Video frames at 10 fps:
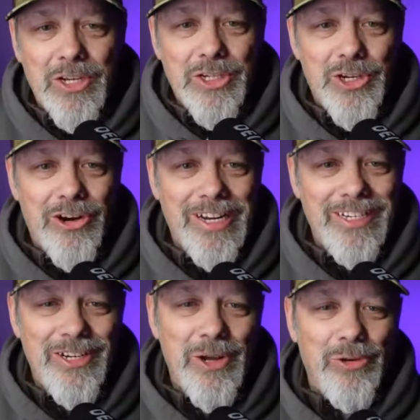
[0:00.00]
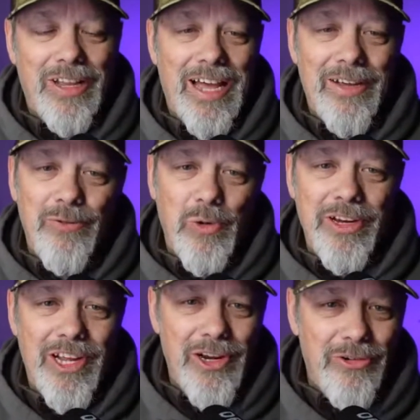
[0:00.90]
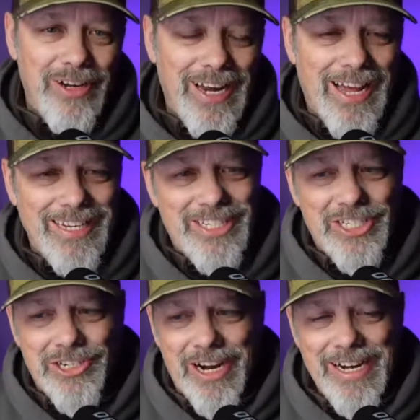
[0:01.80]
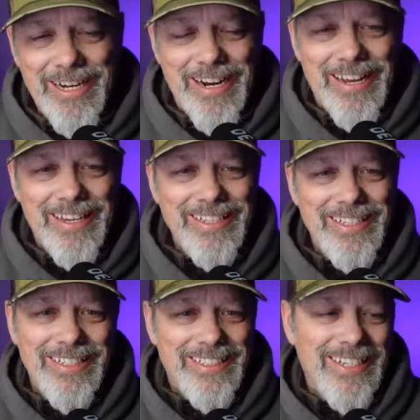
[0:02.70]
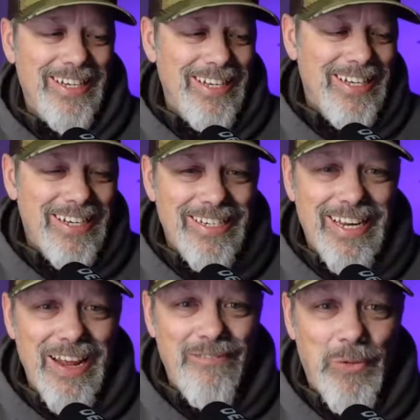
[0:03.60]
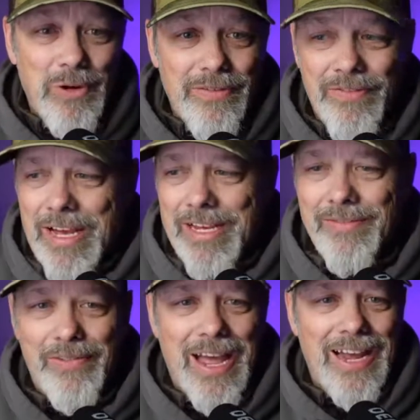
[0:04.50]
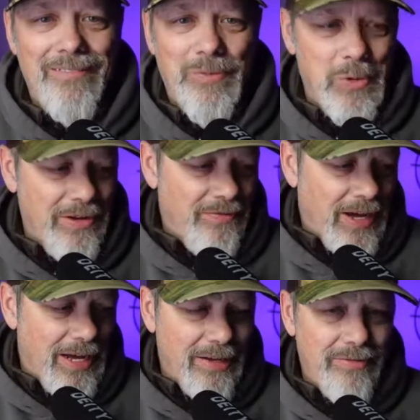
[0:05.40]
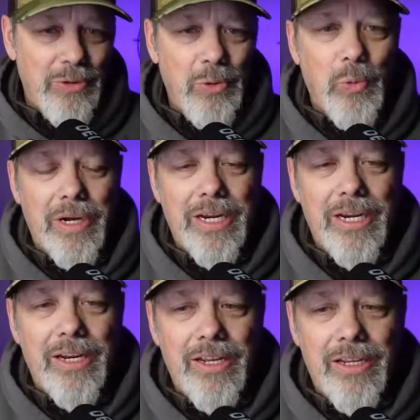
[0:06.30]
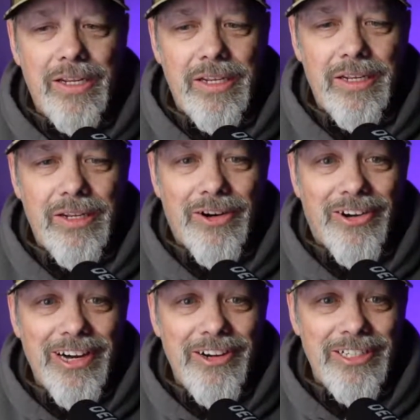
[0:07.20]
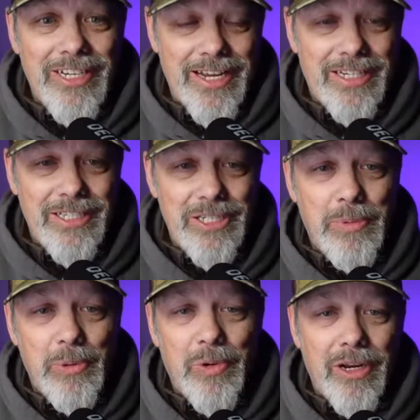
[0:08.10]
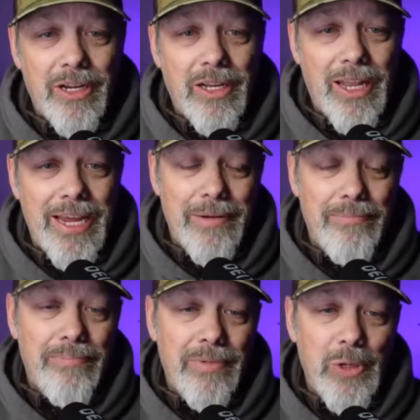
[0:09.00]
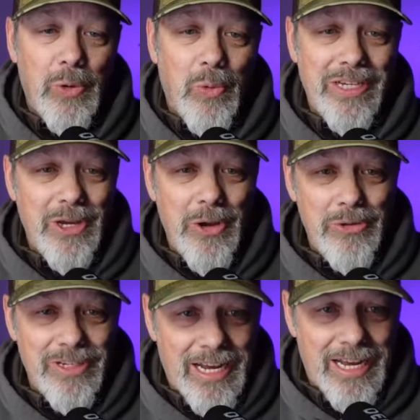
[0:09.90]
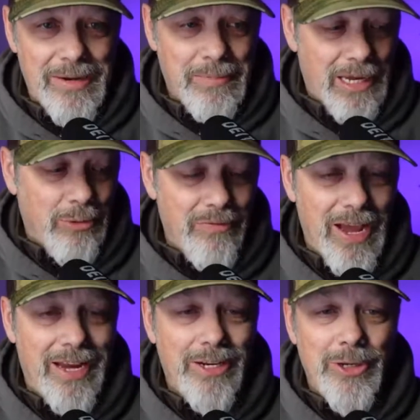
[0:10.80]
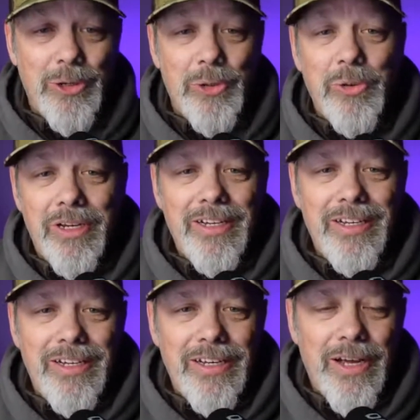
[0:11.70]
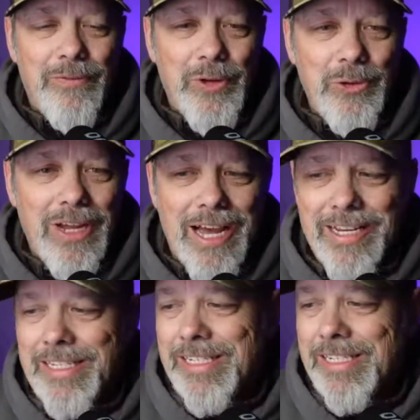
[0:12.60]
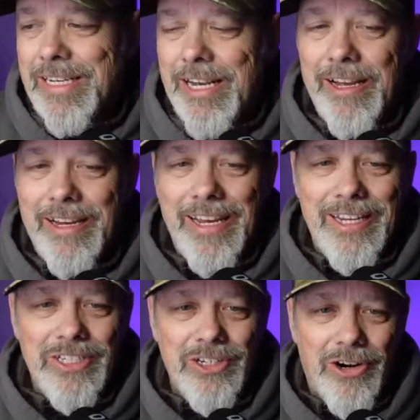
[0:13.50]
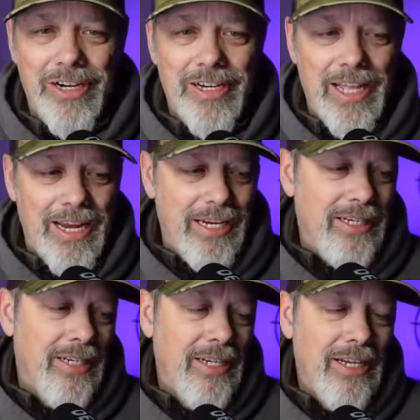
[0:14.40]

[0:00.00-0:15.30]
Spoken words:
journey to go live 100 nights straight, and this is day 45, night 45. We are here in Texas, but we're going to claim West Coast time like we've had to do a few nights, getting started late.